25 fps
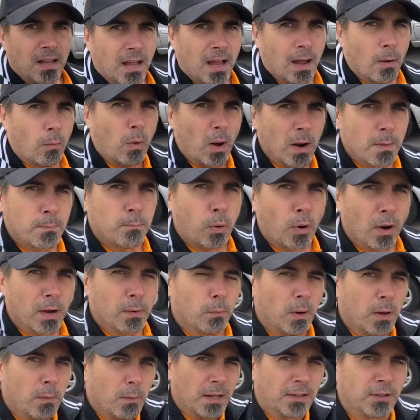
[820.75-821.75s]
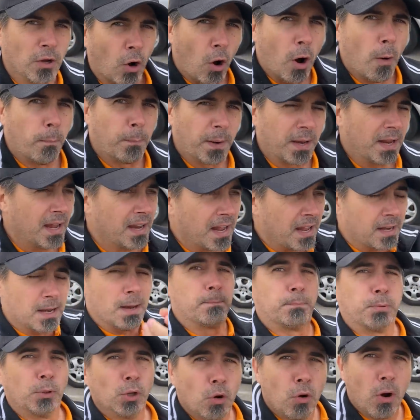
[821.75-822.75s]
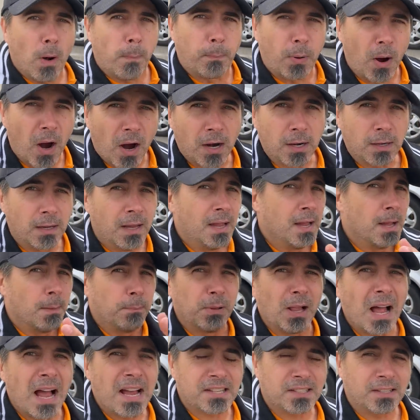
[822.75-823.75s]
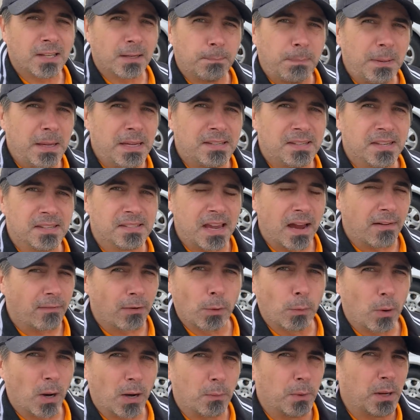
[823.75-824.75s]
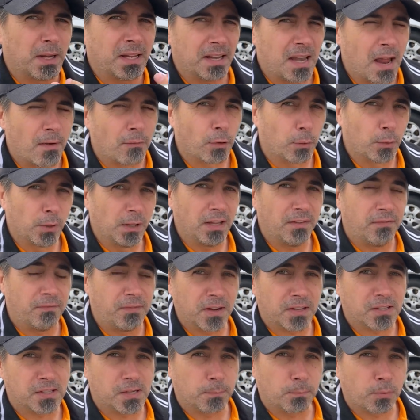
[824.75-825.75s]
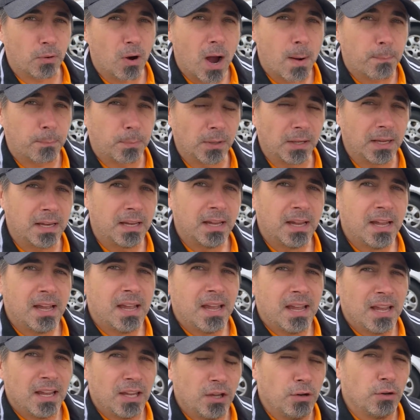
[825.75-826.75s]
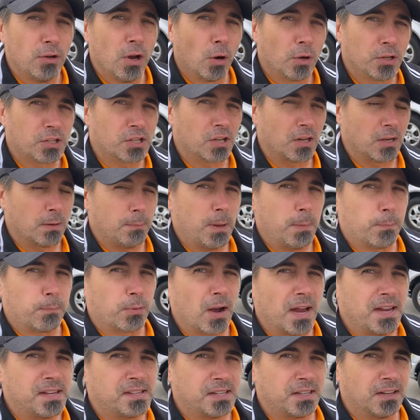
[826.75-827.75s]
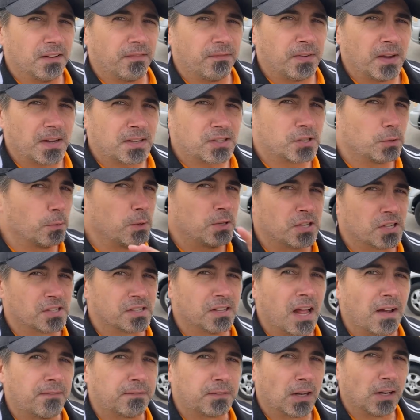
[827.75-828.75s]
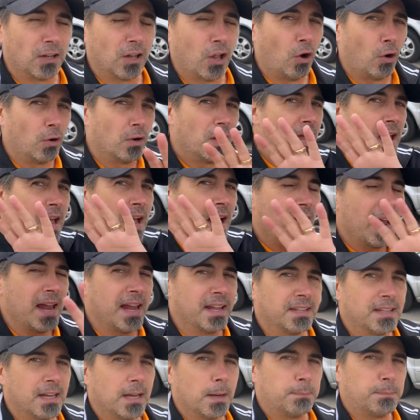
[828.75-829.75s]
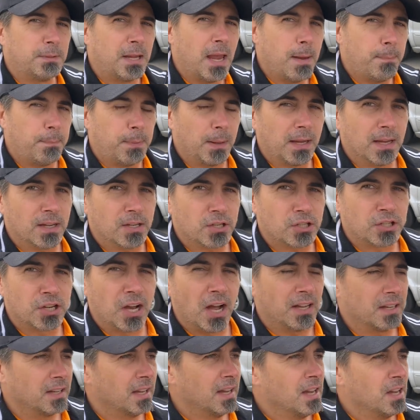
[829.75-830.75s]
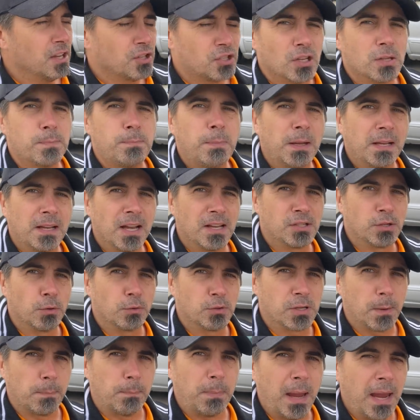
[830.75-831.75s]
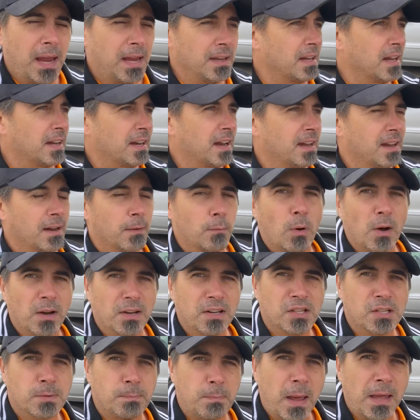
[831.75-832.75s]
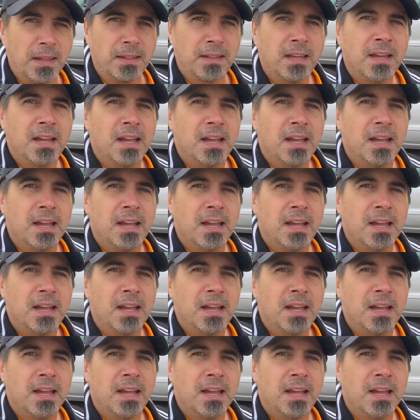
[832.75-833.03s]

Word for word: At one point, we went to open it and it blew apart. Plastic pieces everywhere. We could never really fix it properly. You know it's going to be pricey to fix, so we just left it alone. I ended up taping it shut just because it was a pain and I didn't want to spend